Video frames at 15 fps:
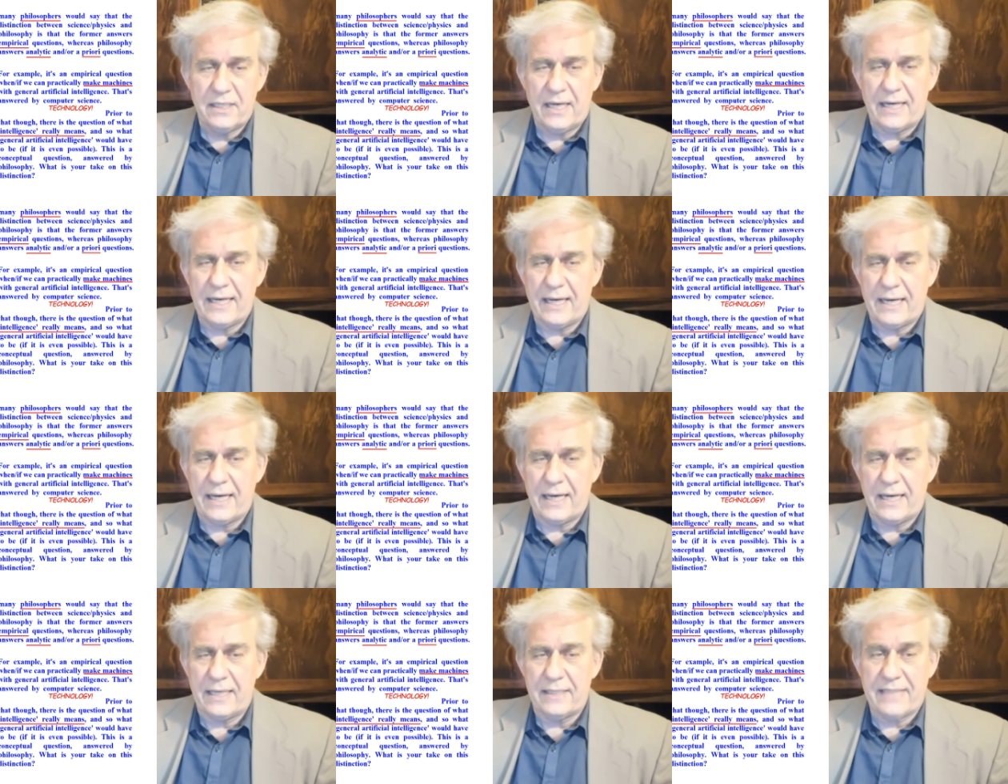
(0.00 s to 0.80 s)

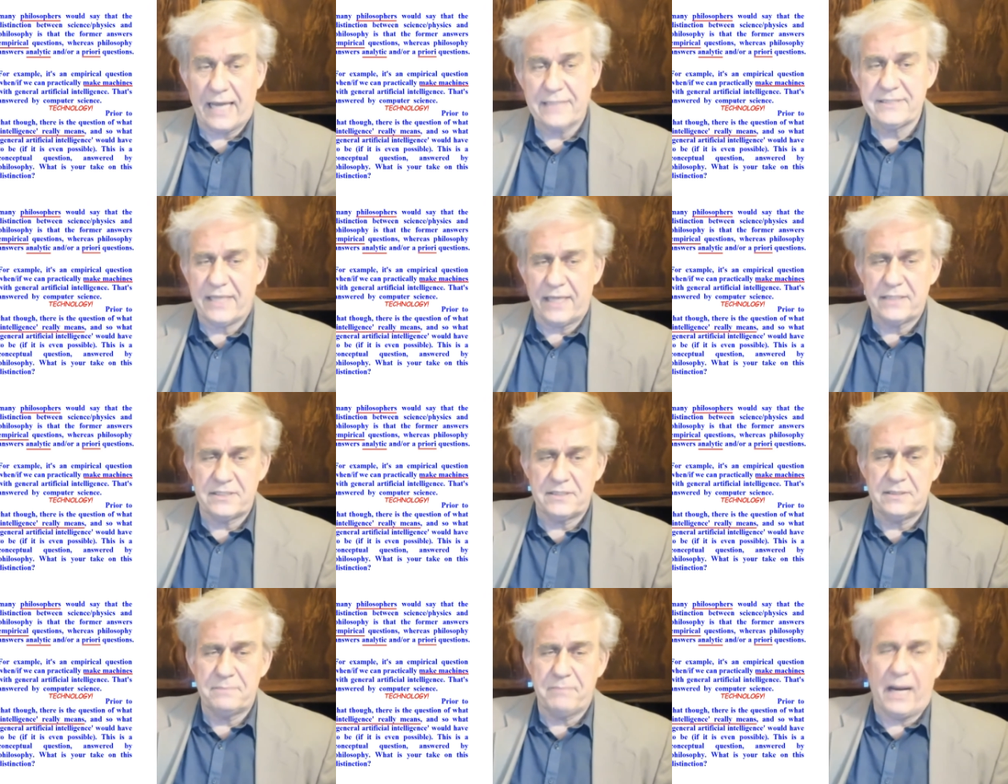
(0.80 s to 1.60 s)
uh, that's
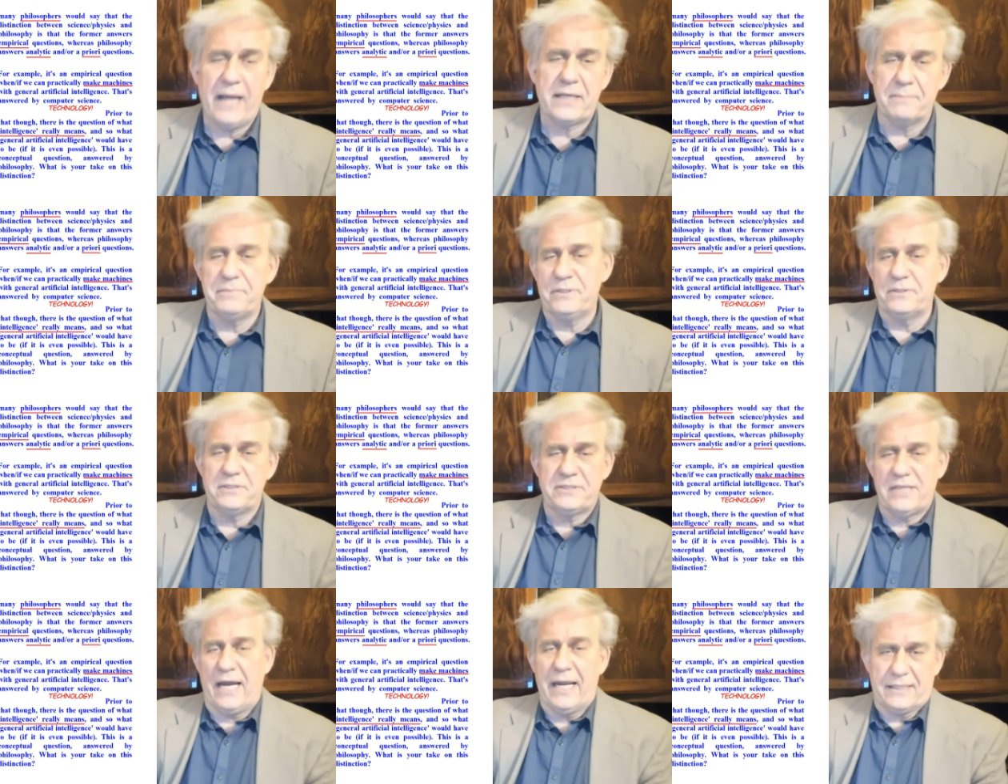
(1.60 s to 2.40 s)
answered by computer
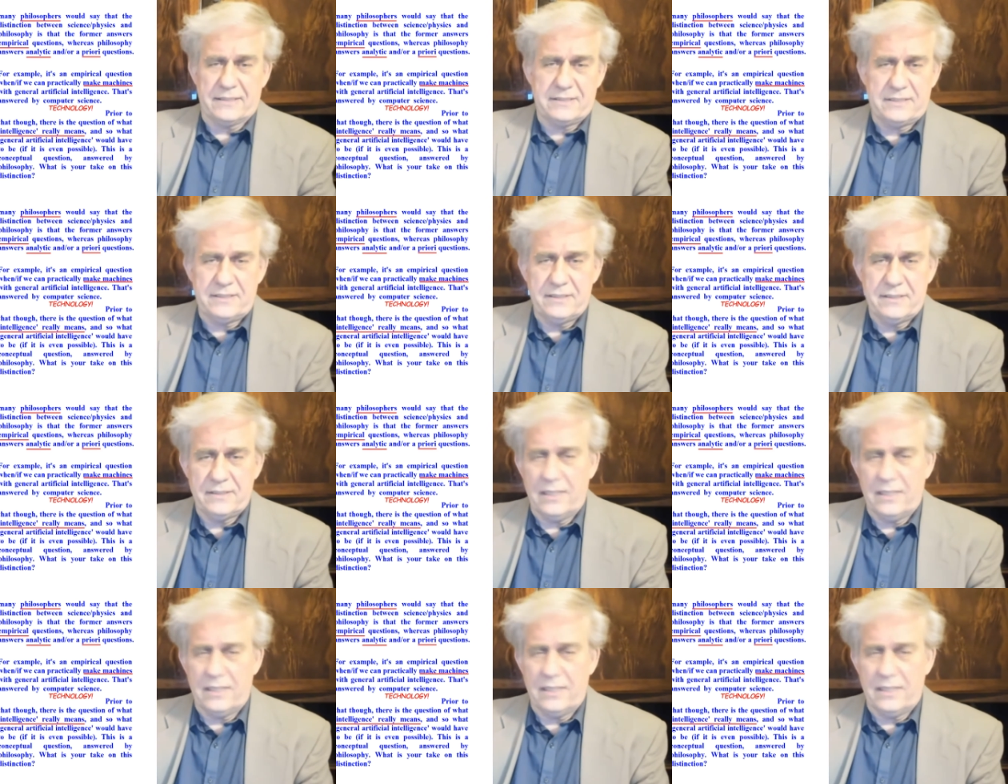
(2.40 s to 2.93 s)
science.